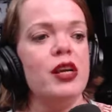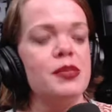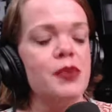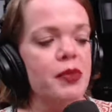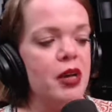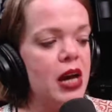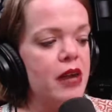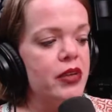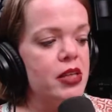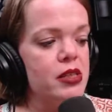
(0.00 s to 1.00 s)
me about
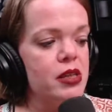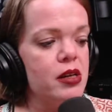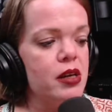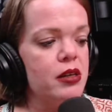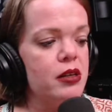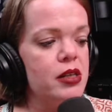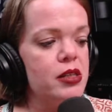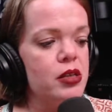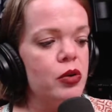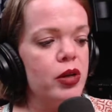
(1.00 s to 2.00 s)
advocacy, and
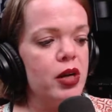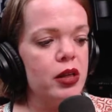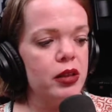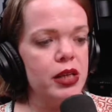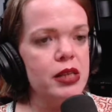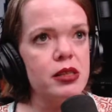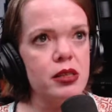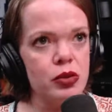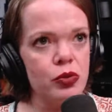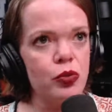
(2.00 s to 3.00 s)
so it kind of leads
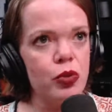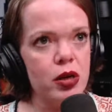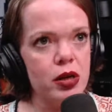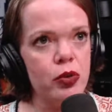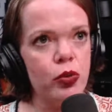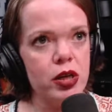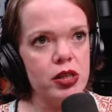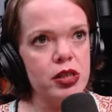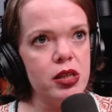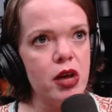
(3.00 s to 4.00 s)
into one
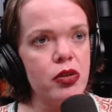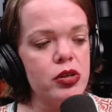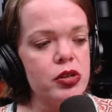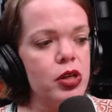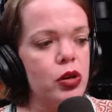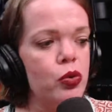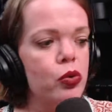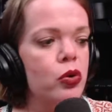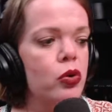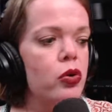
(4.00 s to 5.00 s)
into the other. So
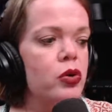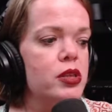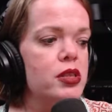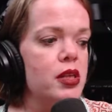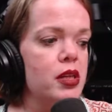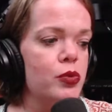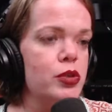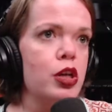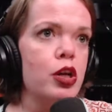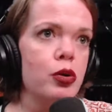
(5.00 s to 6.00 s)
Cindy was a
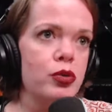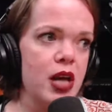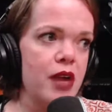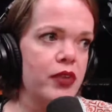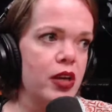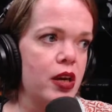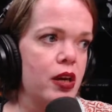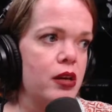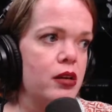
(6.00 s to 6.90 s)
huge advocate.